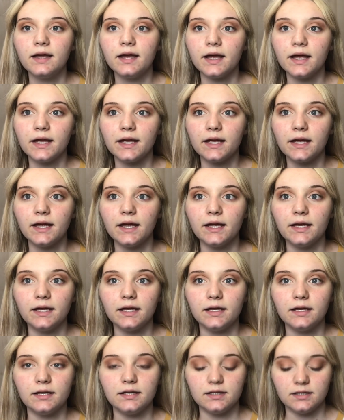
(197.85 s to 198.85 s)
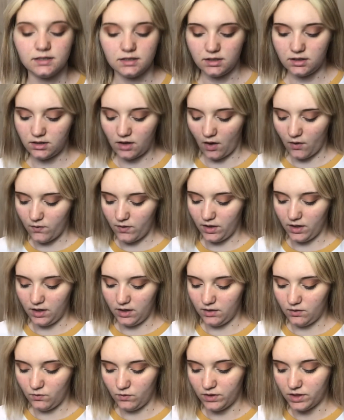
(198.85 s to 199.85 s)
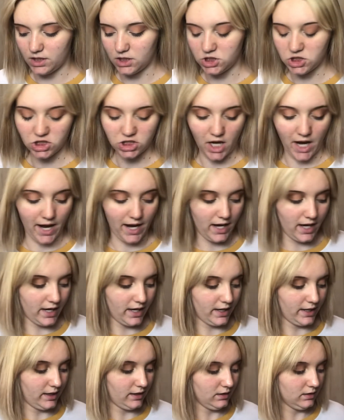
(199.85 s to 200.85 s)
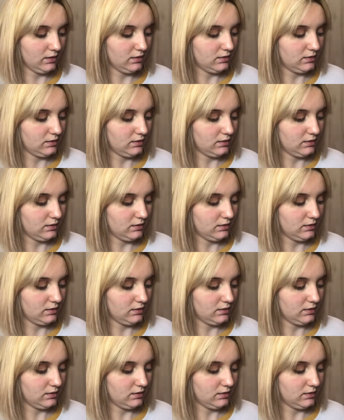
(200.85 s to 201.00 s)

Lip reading: and go in with the shade,